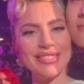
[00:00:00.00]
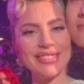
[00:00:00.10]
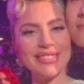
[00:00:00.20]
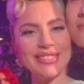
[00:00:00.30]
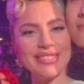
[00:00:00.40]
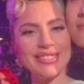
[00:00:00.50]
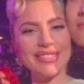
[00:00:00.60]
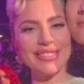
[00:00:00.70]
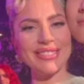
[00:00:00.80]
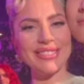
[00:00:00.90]

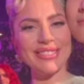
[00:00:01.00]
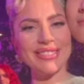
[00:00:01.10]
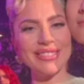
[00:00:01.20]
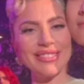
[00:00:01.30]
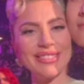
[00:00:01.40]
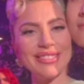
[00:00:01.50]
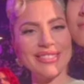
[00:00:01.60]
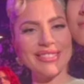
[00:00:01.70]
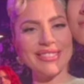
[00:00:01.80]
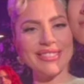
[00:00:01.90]

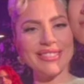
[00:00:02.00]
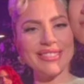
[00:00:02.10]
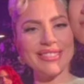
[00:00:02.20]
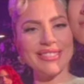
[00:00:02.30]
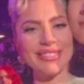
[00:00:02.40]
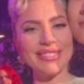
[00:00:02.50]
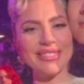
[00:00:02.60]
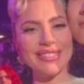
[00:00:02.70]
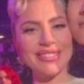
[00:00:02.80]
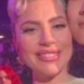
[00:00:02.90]

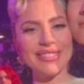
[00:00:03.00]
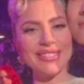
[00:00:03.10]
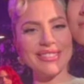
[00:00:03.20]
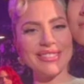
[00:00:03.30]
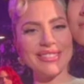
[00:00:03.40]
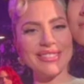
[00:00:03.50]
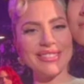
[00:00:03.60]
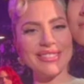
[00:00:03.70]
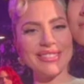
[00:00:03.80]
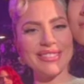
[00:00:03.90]

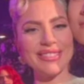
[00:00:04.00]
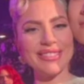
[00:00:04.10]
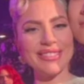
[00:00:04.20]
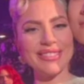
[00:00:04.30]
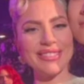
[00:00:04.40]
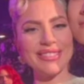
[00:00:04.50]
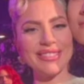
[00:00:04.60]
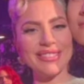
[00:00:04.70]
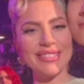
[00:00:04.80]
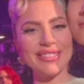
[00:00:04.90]

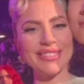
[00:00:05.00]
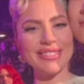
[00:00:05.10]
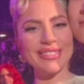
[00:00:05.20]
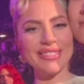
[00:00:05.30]
The person shown says nothing.